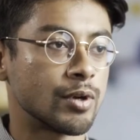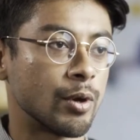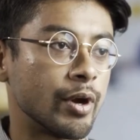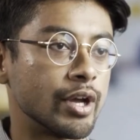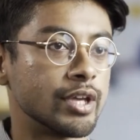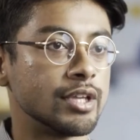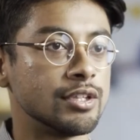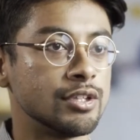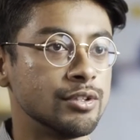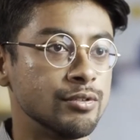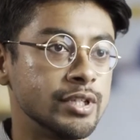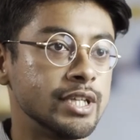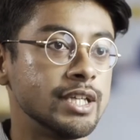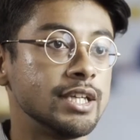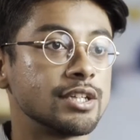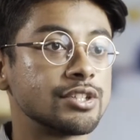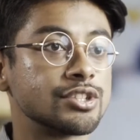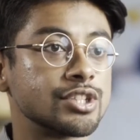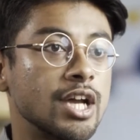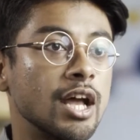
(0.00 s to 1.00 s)
a quite
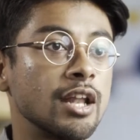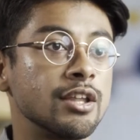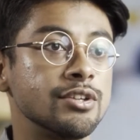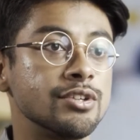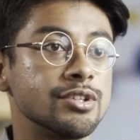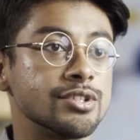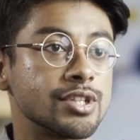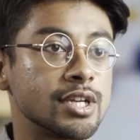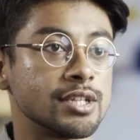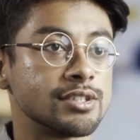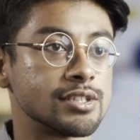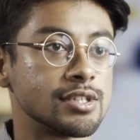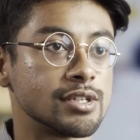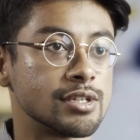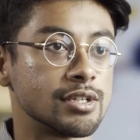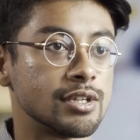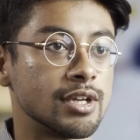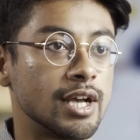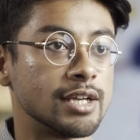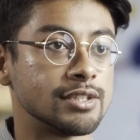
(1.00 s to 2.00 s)
unique challenge as
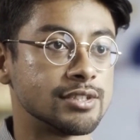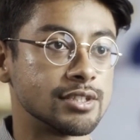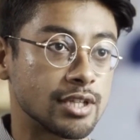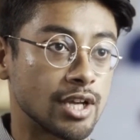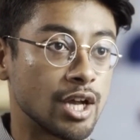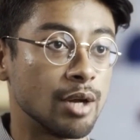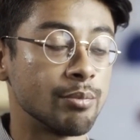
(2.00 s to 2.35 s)
a